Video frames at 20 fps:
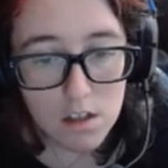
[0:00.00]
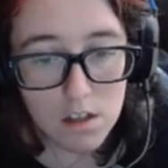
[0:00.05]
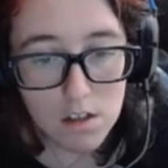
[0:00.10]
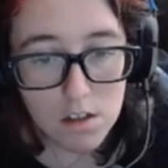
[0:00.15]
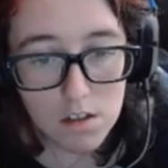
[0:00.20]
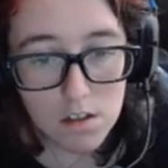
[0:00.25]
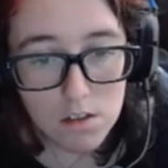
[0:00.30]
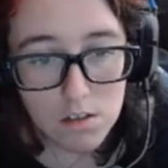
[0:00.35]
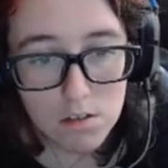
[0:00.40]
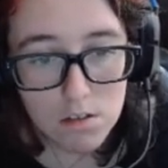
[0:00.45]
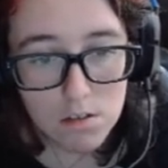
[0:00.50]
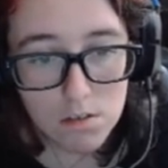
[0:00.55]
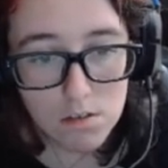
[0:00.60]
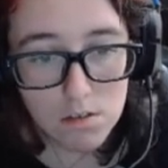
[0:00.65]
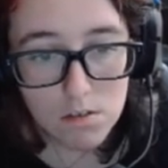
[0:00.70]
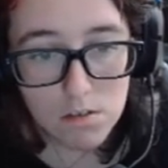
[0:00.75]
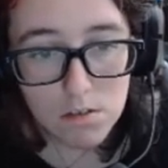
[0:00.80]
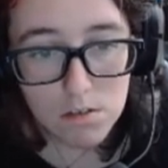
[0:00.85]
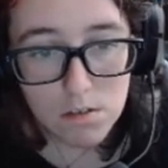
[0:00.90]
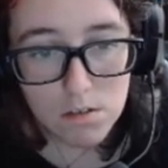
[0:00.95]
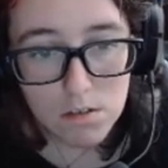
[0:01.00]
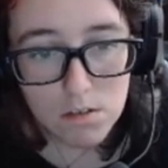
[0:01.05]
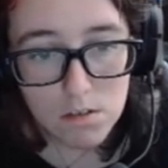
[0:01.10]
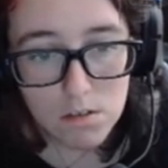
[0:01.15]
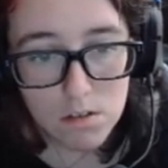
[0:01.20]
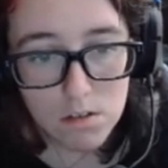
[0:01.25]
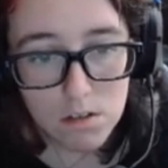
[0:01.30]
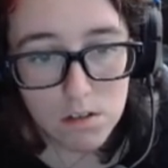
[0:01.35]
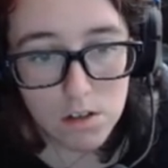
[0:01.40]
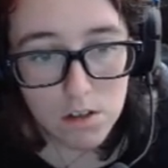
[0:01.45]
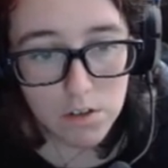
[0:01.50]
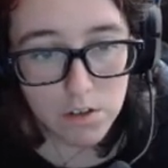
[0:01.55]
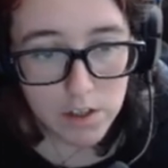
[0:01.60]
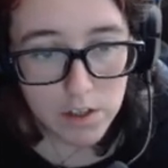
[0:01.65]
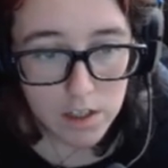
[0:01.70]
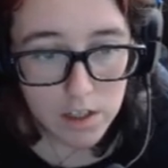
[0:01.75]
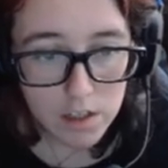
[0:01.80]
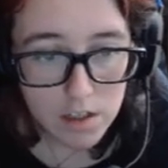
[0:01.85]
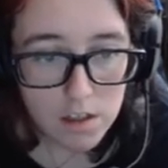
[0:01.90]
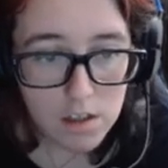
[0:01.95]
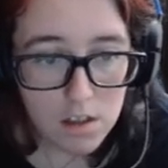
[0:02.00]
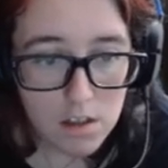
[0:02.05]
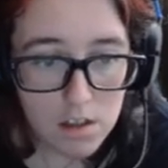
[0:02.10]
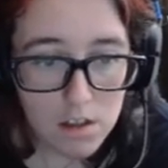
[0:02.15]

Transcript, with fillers: Oh. Okay.